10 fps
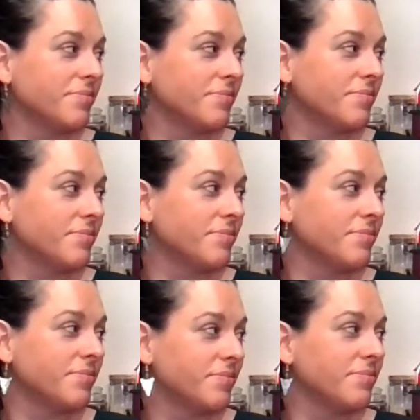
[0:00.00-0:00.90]

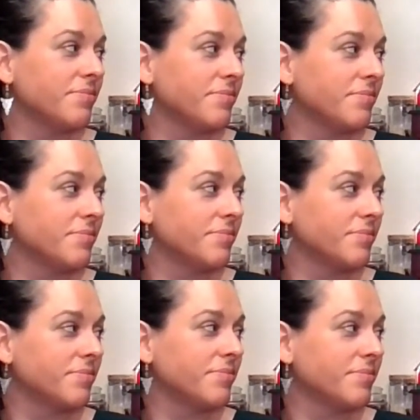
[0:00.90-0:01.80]

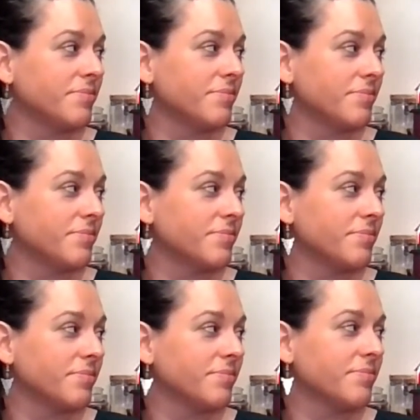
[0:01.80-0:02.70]

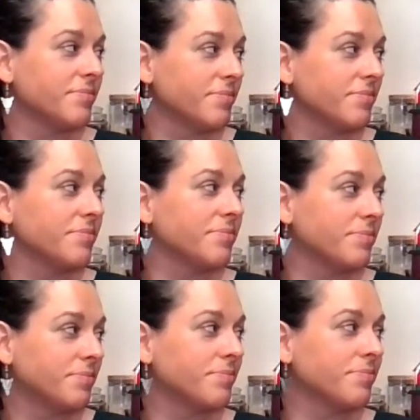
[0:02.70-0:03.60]

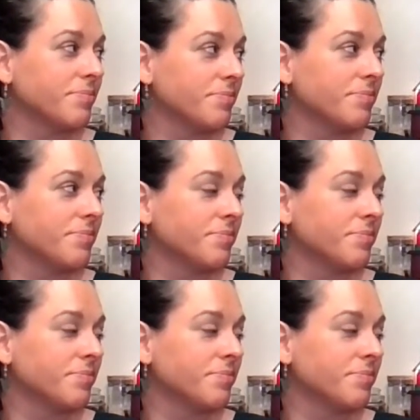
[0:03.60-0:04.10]
The person shown says nothing.